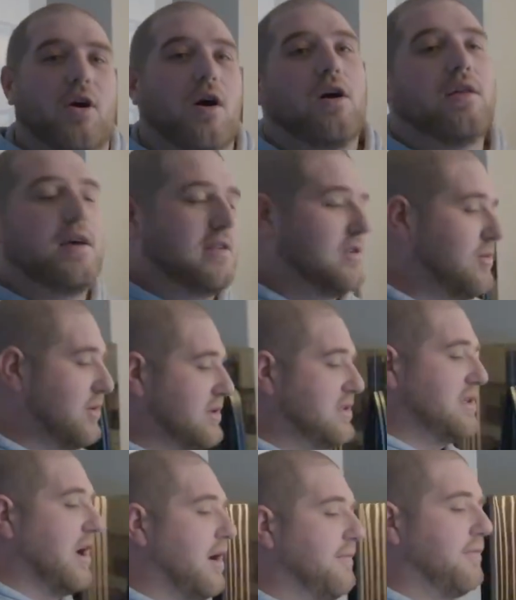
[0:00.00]
all that sort of
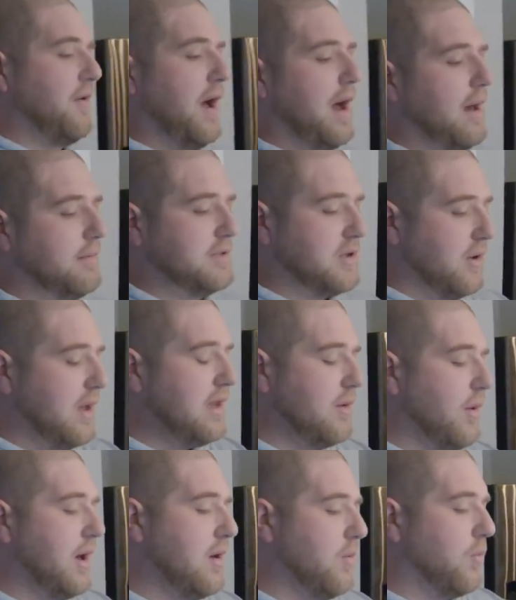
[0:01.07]
stuff. So
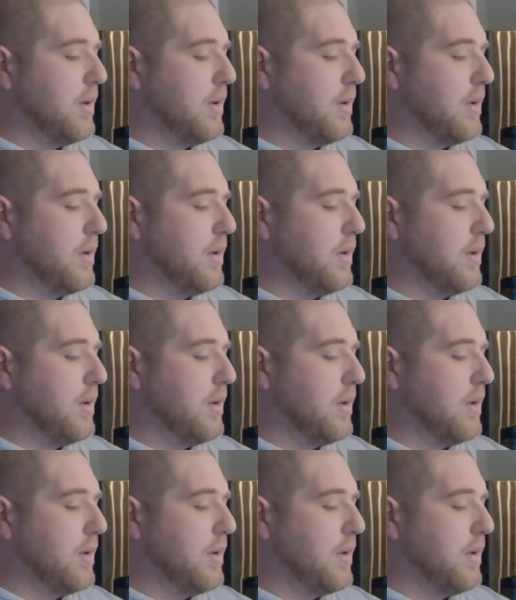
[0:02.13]
anyway,